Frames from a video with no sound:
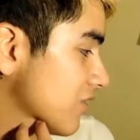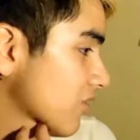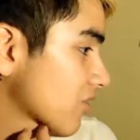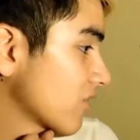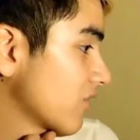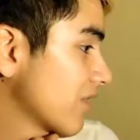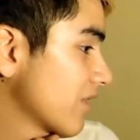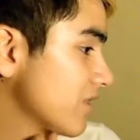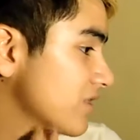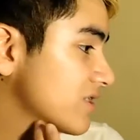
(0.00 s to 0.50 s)

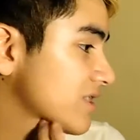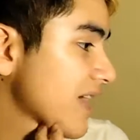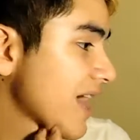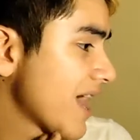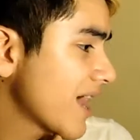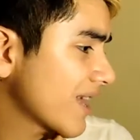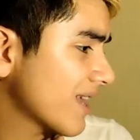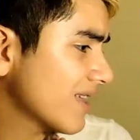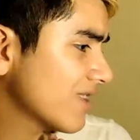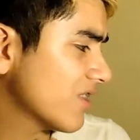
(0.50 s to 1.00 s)
So
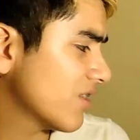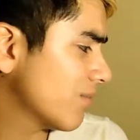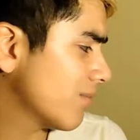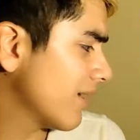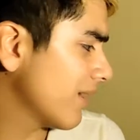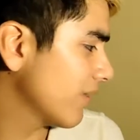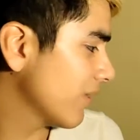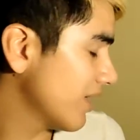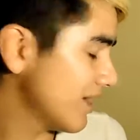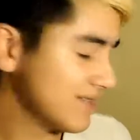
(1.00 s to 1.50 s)
there's that. And
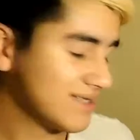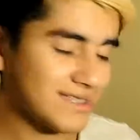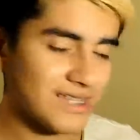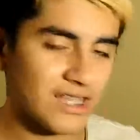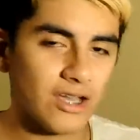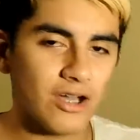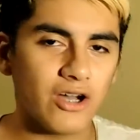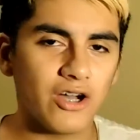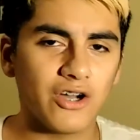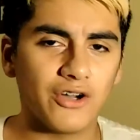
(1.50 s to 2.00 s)
then my
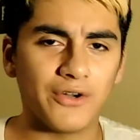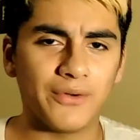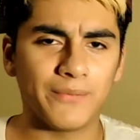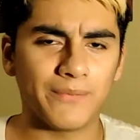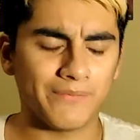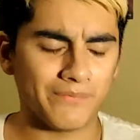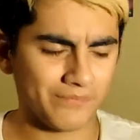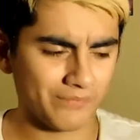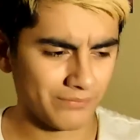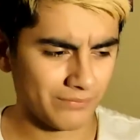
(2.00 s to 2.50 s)
last,
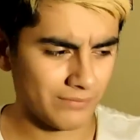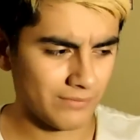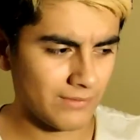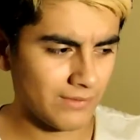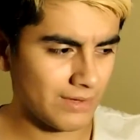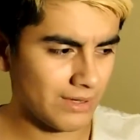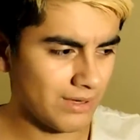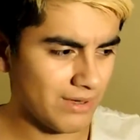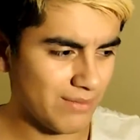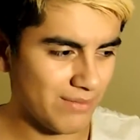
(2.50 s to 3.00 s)
um,
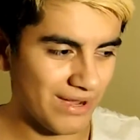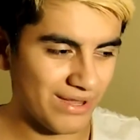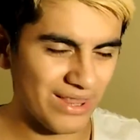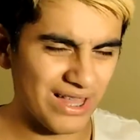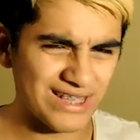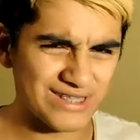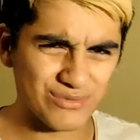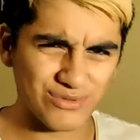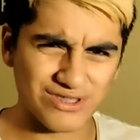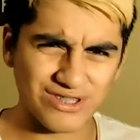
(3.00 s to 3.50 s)

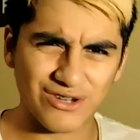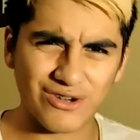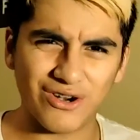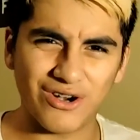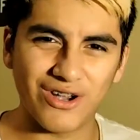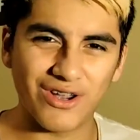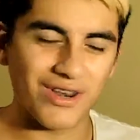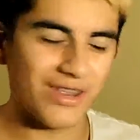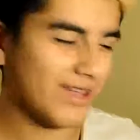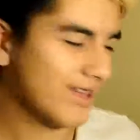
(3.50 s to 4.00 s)
my last, what's
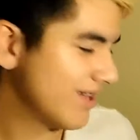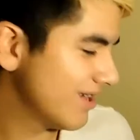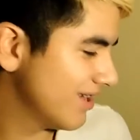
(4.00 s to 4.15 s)
it called?